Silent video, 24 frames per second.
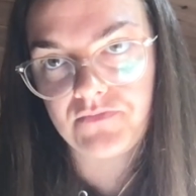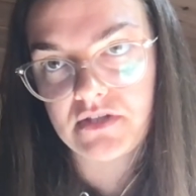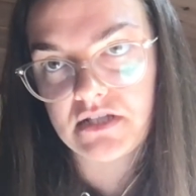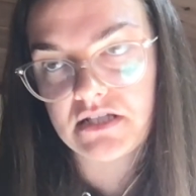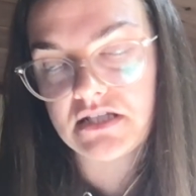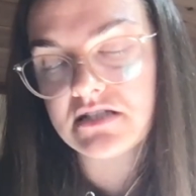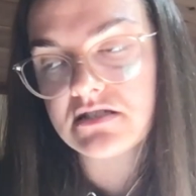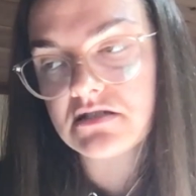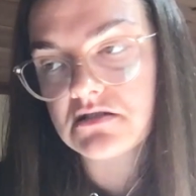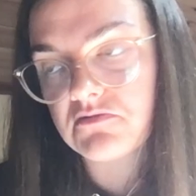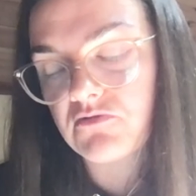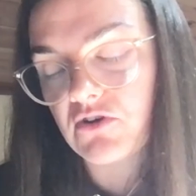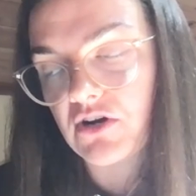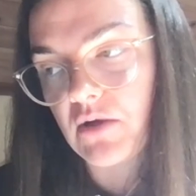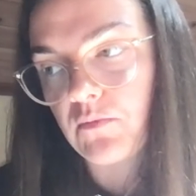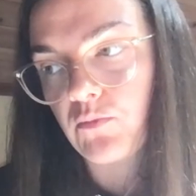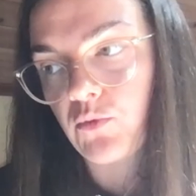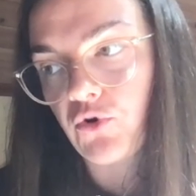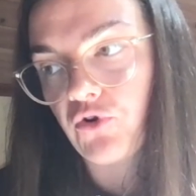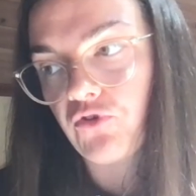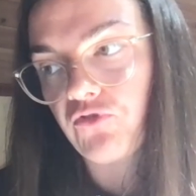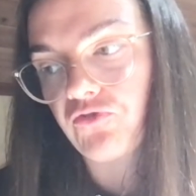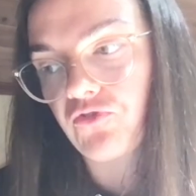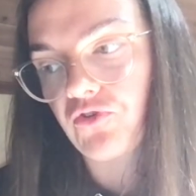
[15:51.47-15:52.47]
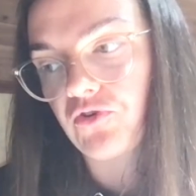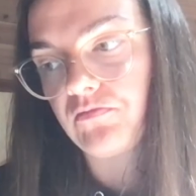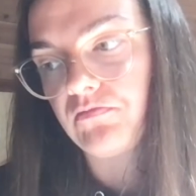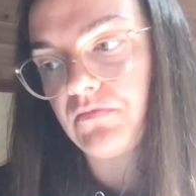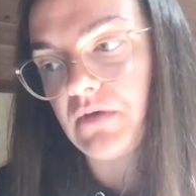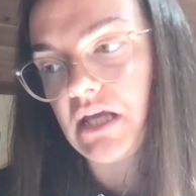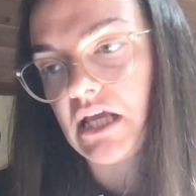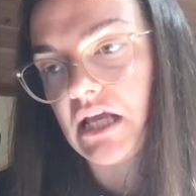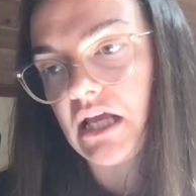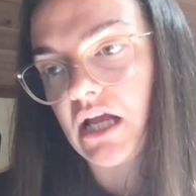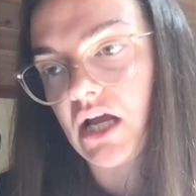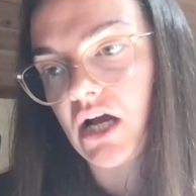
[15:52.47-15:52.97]
This is very important for
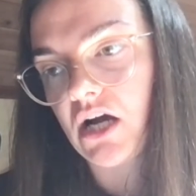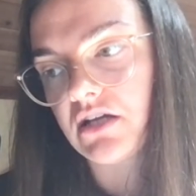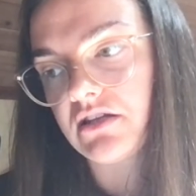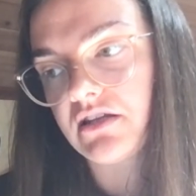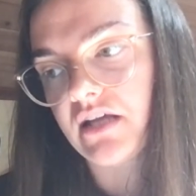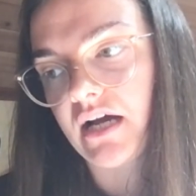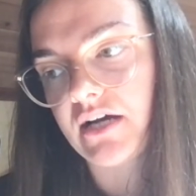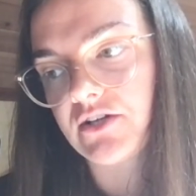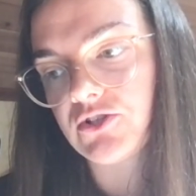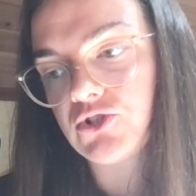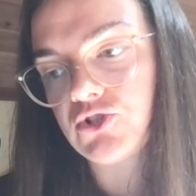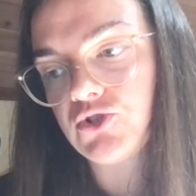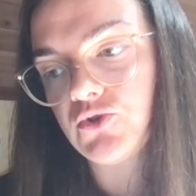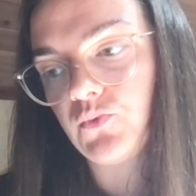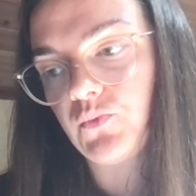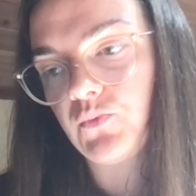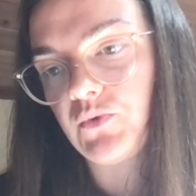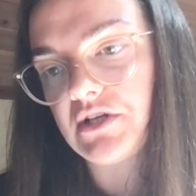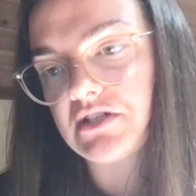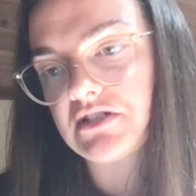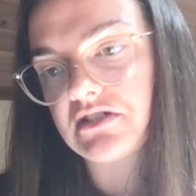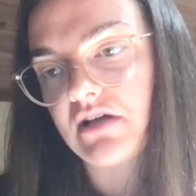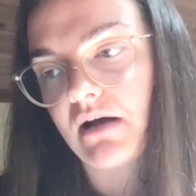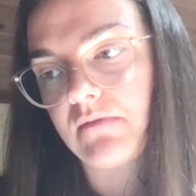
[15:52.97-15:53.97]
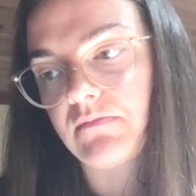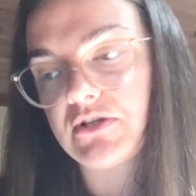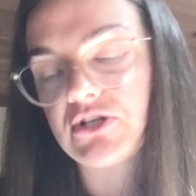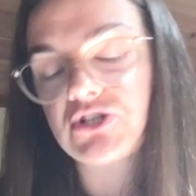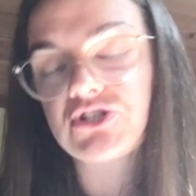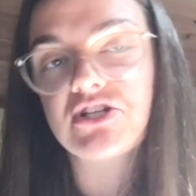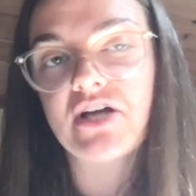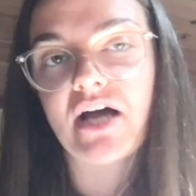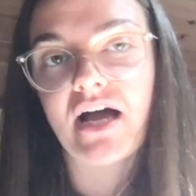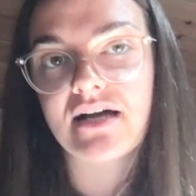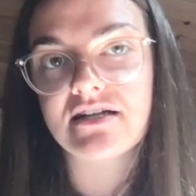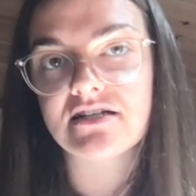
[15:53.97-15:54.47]
me that we establish
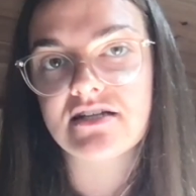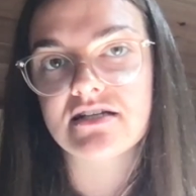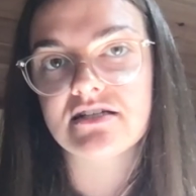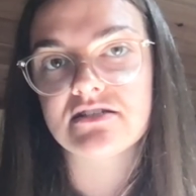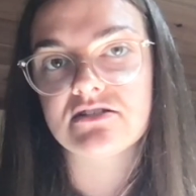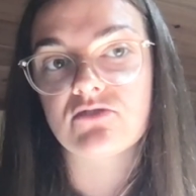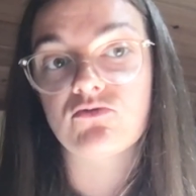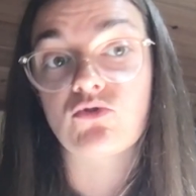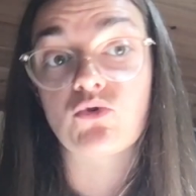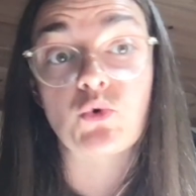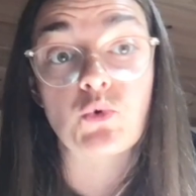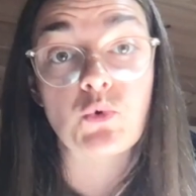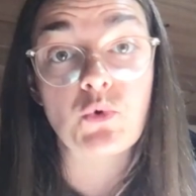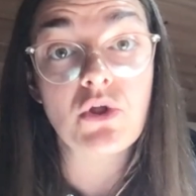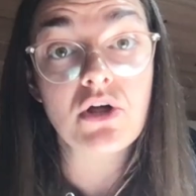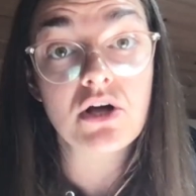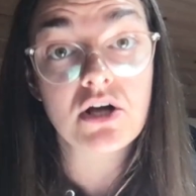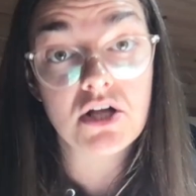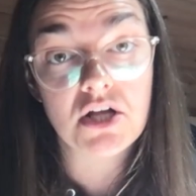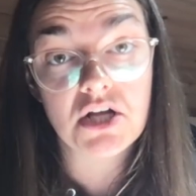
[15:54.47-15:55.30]
that as a rule.